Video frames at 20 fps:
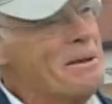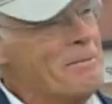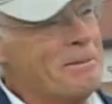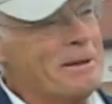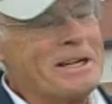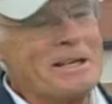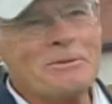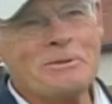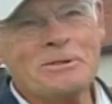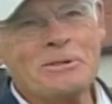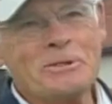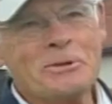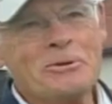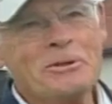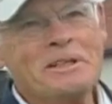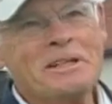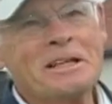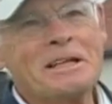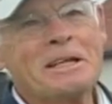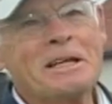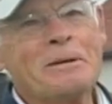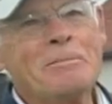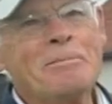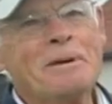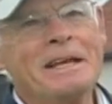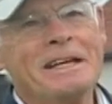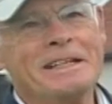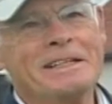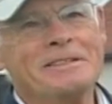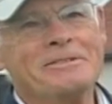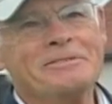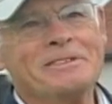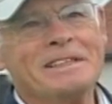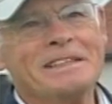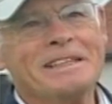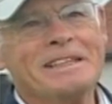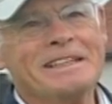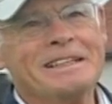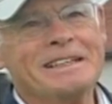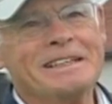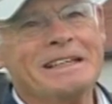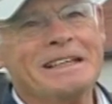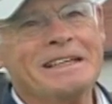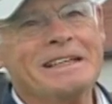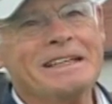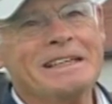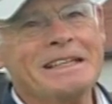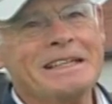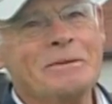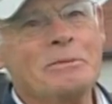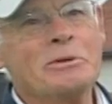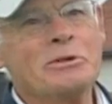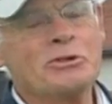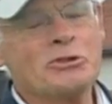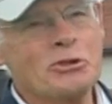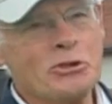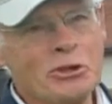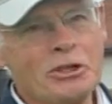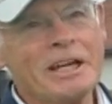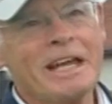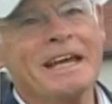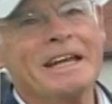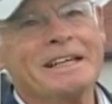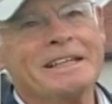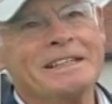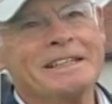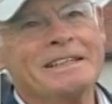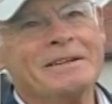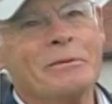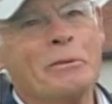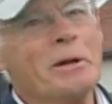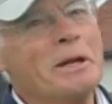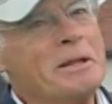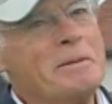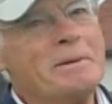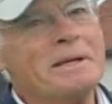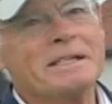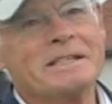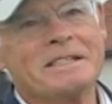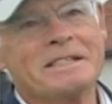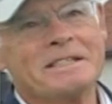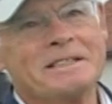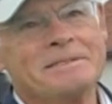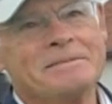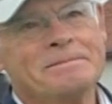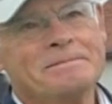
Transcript: but he was doing it competitively, and he was good at it, one of the best.